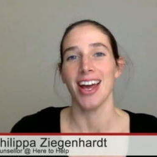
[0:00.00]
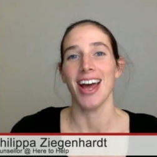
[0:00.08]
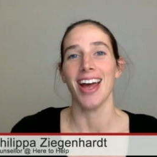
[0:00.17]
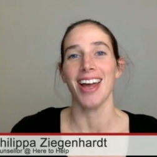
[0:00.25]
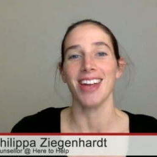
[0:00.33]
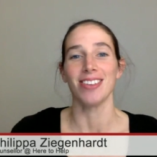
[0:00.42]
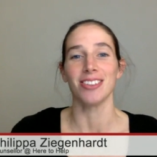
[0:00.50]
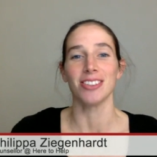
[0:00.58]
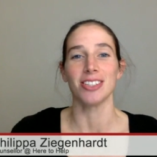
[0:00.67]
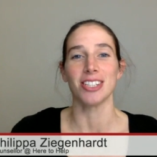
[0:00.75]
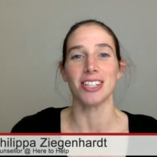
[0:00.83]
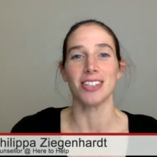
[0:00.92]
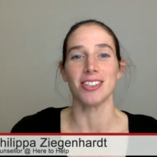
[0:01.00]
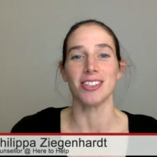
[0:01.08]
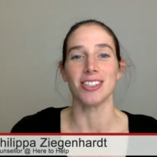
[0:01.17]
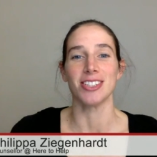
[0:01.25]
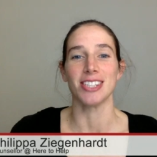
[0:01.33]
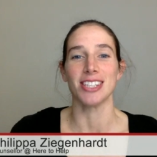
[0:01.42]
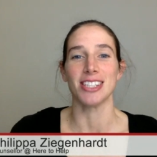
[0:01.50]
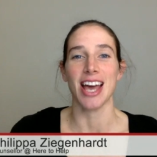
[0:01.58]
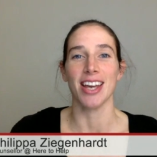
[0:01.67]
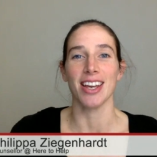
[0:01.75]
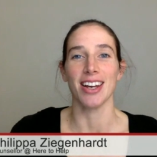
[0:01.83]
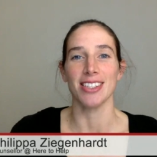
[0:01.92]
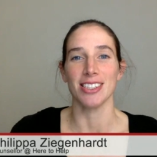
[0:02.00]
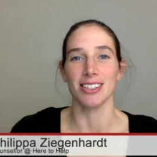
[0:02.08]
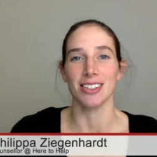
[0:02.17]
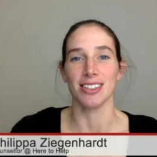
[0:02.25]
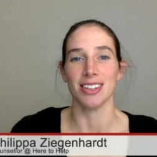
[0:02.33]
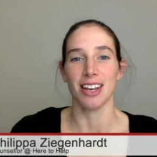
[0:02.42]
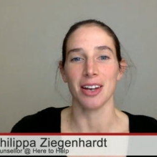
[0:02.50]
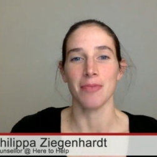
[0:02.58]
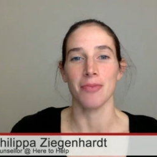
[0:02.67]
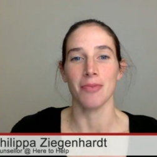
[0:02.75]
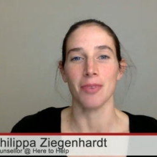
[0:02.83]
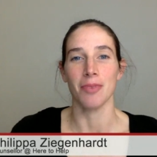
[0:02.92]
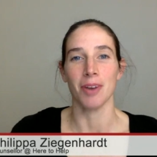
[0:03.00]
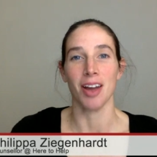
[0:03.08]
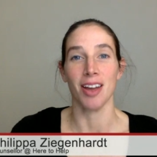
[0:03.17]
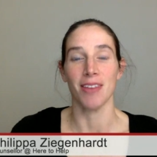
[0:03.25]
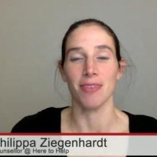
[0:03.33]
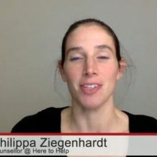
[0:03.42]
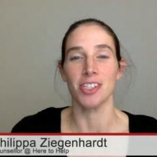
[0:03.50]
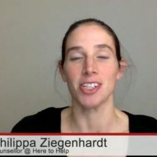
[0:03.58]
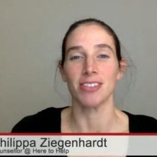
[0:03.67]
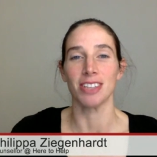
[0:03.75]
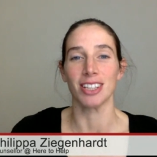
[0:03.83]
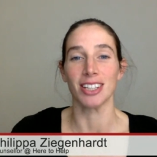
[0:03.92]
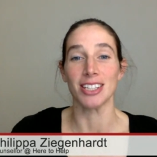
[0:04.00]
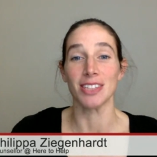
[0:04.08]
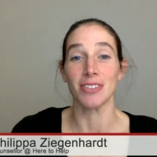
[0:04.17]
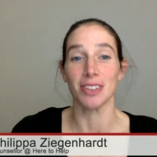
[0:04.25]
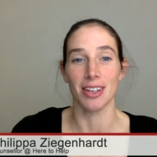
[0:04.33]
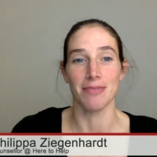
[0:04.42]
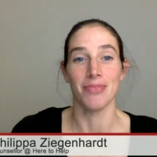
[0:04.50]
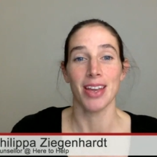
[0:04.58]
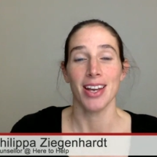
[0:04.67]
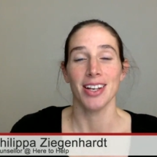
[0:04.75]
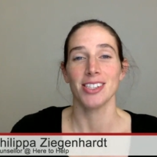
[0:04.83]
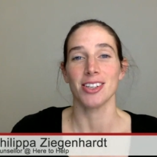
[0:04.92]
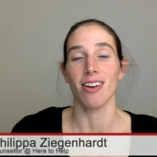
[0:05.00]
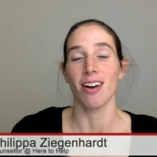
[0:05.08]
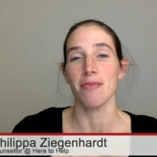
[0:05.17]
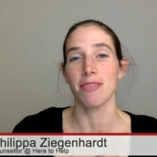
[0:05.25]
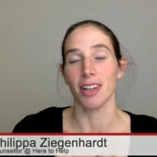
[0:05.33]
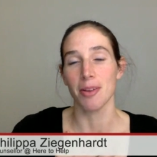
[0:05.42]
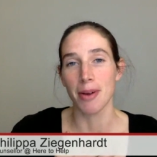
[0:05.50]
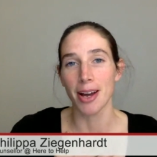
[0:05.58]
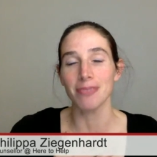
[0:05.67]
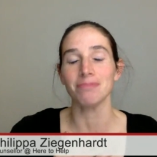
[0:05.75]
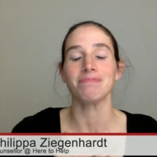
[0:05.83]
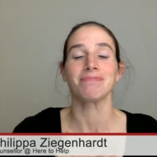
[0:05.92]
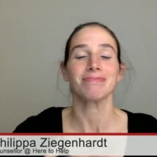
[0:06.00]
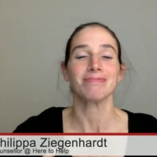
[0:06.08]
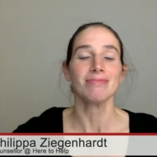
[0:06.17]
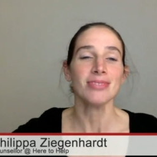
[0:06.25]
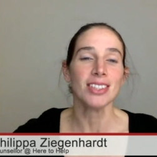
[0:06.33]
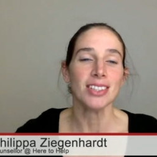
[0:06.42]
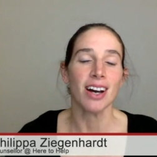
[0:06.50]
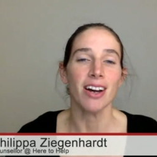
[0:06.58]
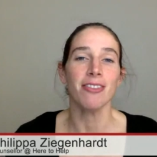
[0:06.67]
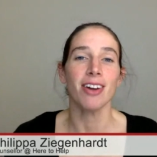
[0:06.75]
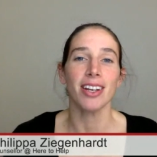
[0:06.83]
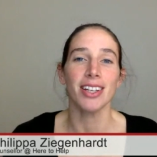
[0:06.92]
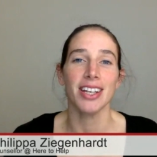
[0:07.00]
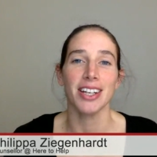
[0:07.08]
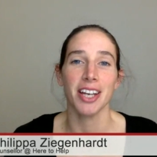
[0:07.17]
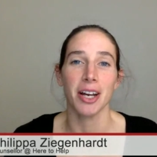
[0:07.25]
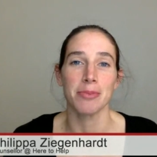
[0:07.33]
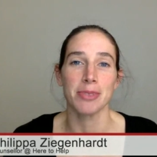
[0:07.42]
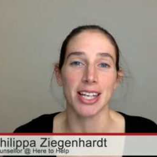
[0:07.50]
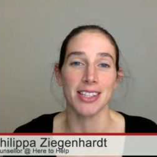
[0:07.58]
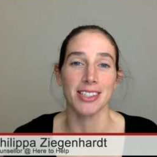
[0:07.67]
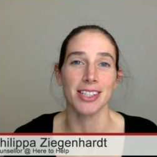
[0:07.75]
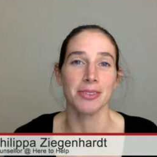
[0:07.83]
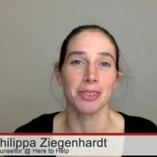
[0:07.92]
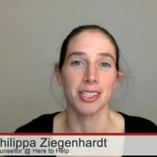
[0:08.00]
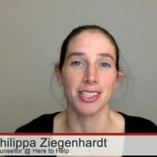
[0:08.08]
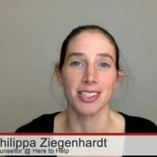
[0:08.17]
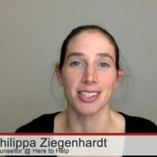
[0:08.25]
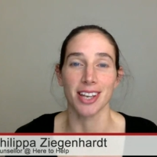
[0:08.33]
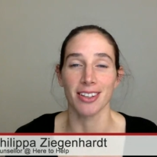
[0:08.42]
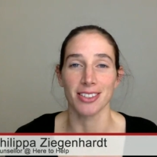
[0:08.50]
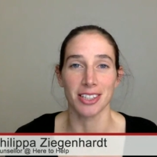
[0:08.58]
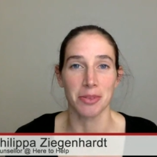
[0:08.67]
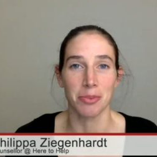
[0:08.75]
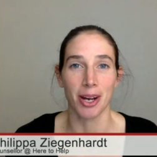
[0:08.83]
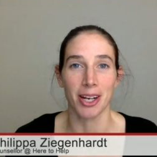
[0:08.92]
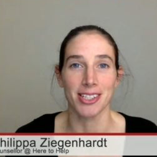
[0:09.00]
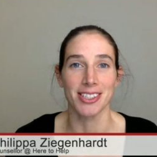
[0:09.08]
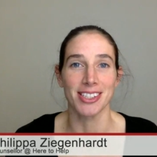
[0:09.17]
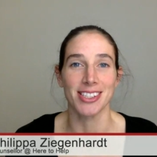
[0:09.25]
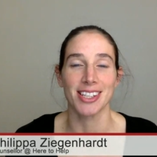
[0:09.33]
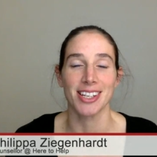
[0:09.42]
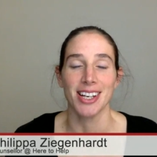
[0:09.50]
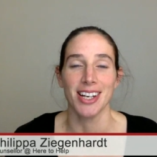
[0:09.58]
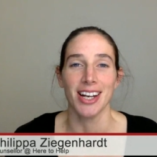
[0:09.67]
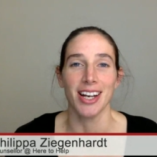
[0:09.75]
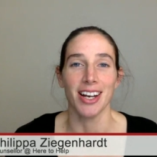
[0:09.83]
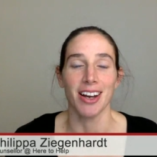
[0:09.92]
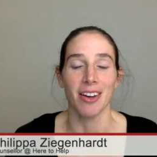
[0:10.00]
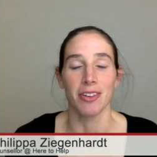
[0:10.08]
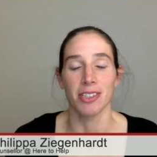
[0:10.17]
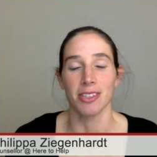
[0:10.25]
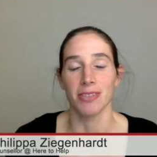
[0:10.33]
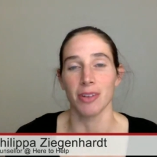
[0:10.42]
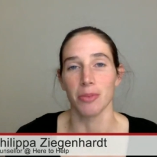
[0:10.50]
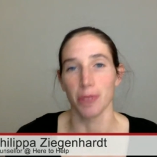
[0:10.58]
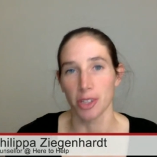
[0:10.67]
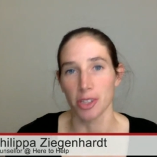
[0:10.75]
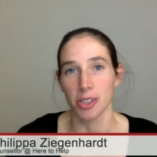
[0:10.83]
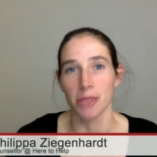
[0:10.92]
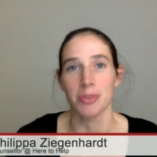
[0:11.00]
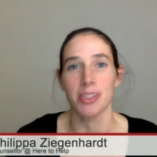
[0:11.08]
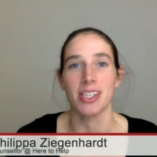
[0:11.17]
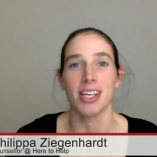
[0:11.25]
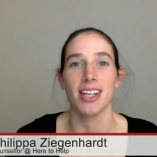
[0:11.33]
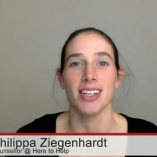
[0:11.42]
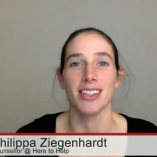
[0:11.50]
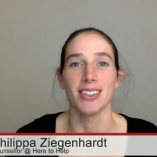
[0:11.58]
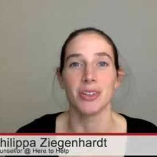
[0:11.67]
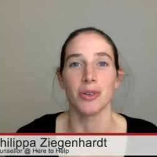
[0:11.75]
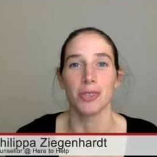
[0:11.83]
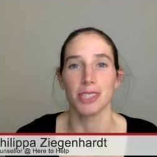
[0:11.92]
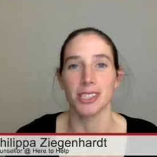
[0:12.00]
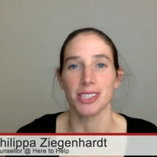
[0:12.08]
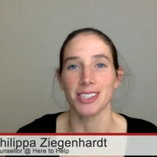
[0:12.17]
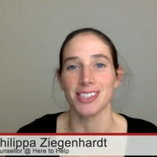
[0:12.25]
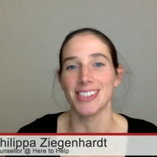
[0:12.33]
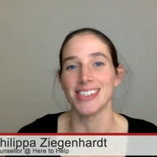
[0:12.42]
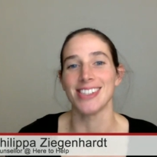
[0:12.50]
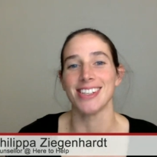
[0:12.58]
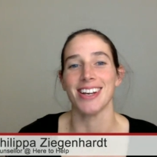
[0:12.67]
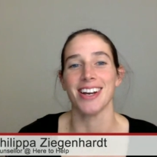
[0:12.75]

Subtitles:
and also to introduce these hangouts and what my vision really is for them. So I'm Philippa. I run Here to Help Dancers, which is a counselling practice. I also run workshops and courses,